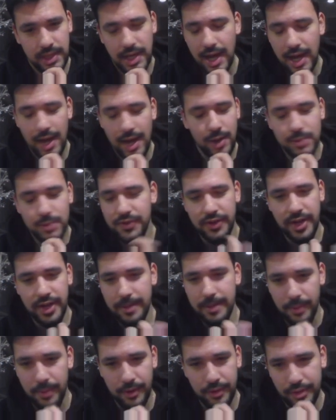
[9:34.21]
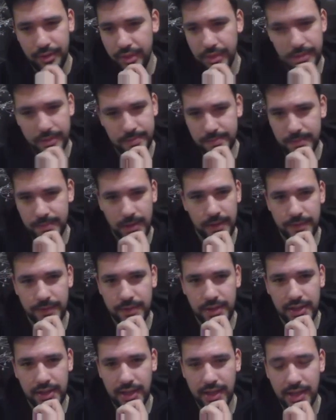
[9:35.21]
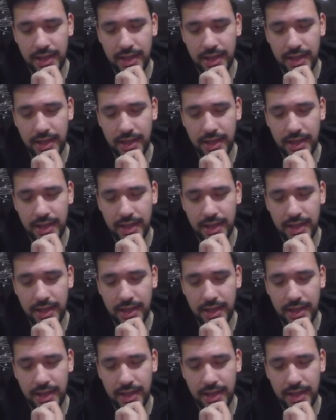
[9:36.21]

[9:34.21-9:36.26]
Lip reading: I always forget Birth. I feel like,